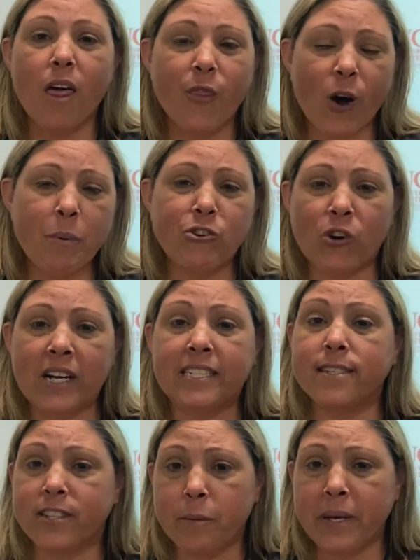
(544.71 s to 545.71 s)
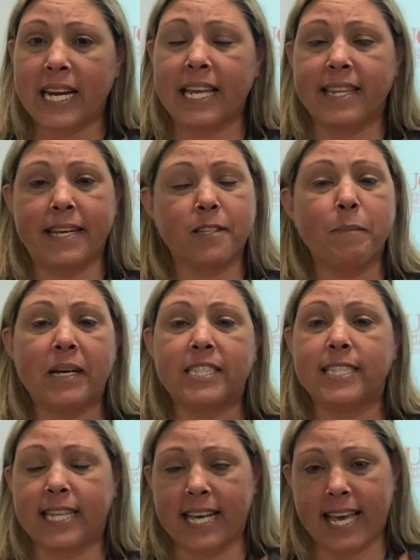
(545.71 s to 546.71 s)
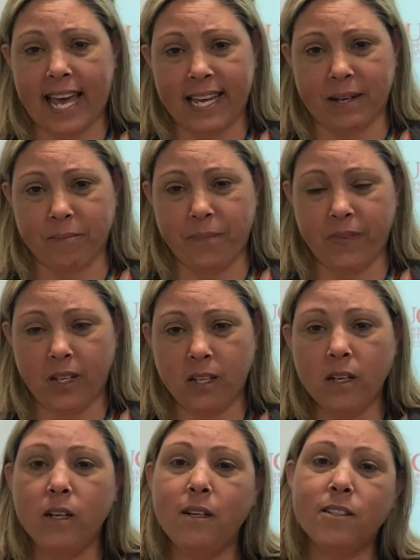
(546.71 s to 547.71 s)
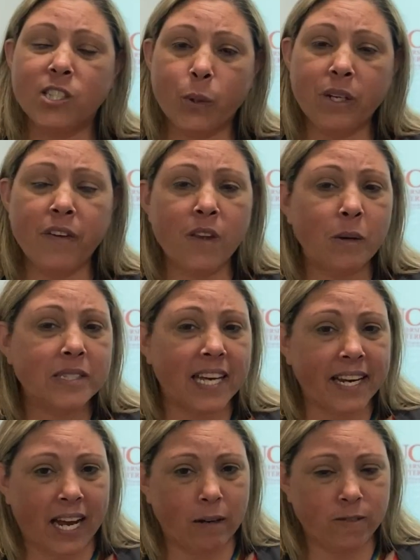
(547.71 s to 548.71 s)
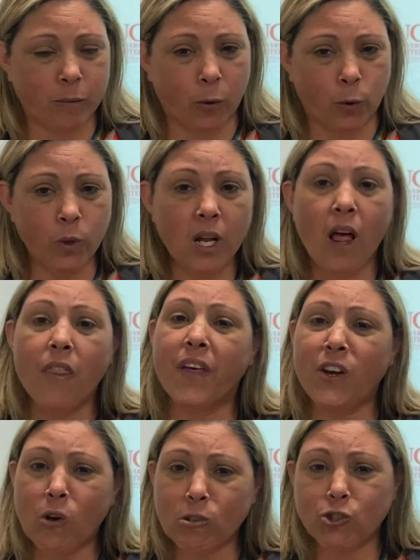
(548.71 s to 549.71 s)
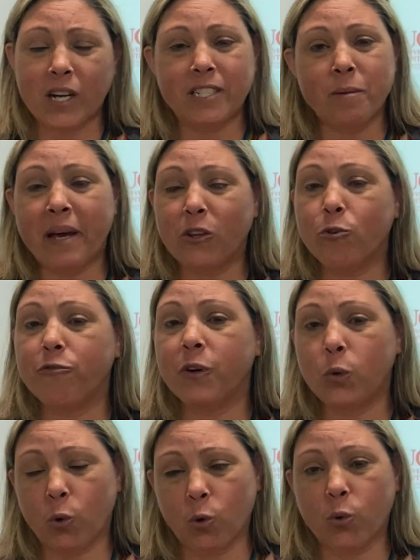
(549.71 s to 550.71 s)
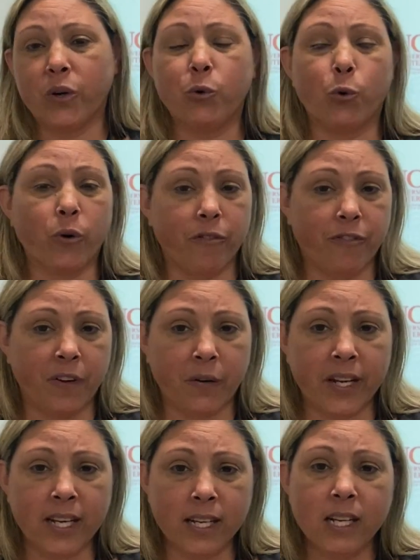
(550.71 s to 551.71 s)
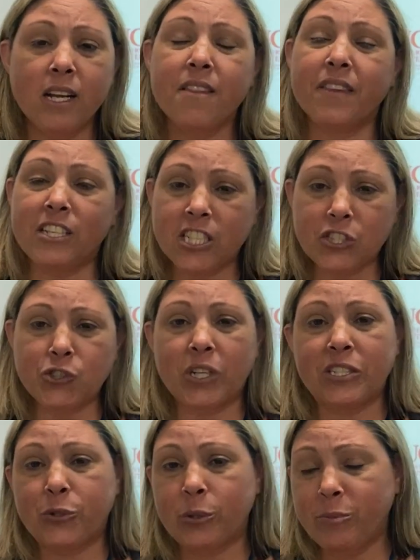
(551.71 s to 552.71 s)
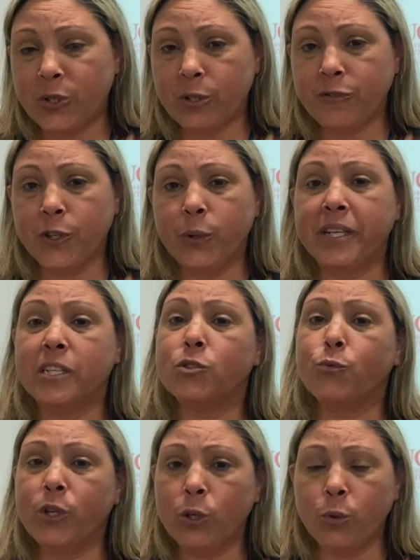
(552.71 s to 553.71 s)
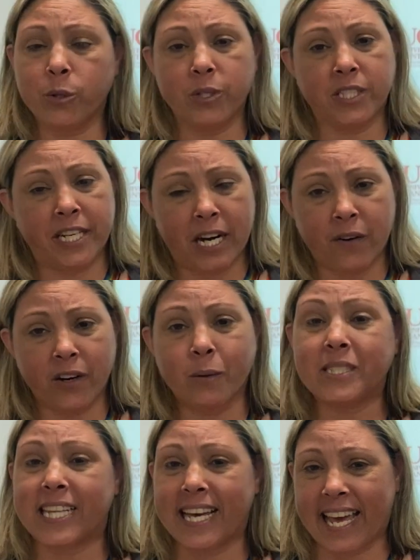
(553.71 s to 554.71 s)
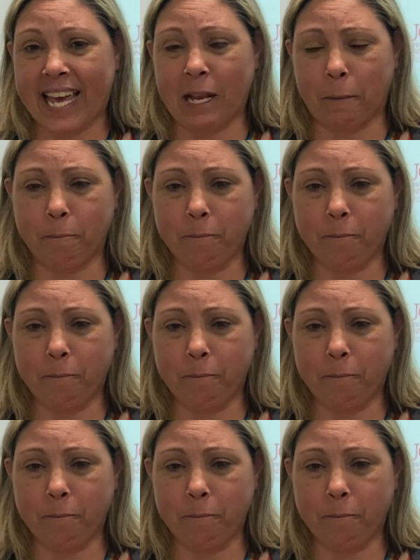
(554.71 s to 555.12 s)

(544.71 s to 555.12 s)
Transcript: they'll be trying to simulate that as much as they can. So even though it's uncomfortable, they're not trying to make you feel awkward or inferior, they're just trying to observe you in as real-world a scenario as they can.